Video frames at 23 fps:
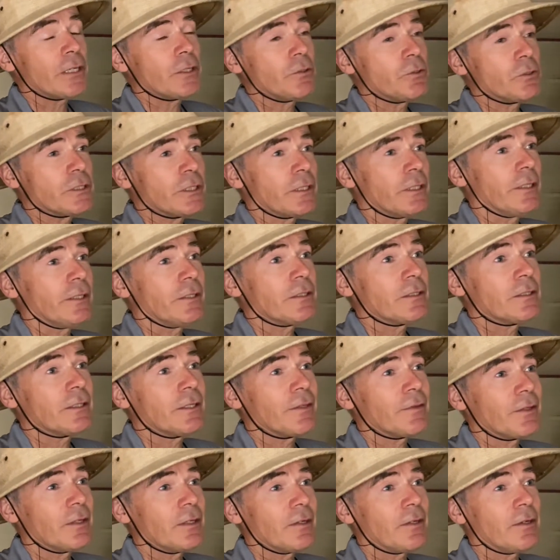in New Zealand
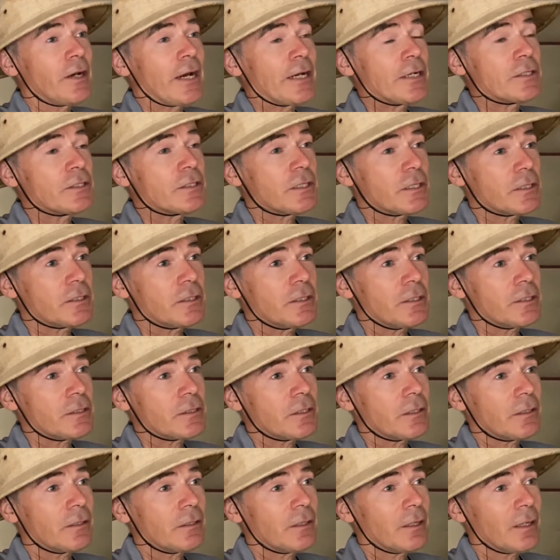in the, in the
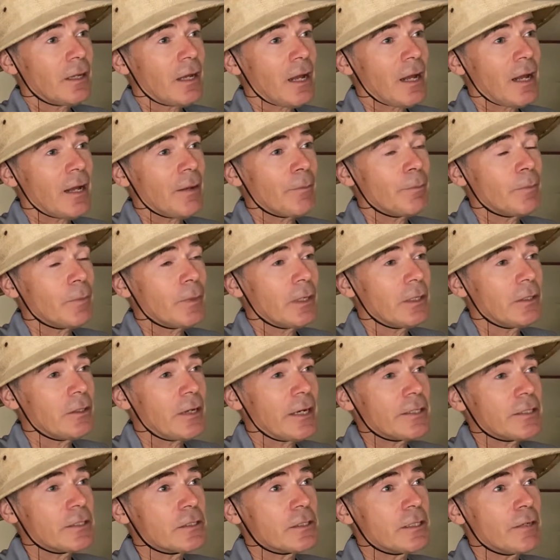1960s um, and
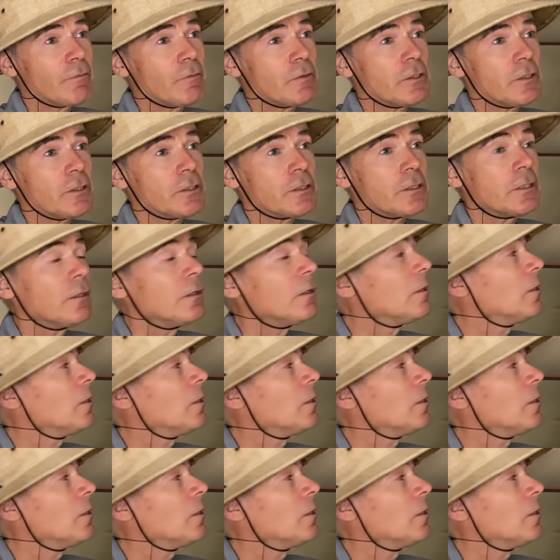1970s,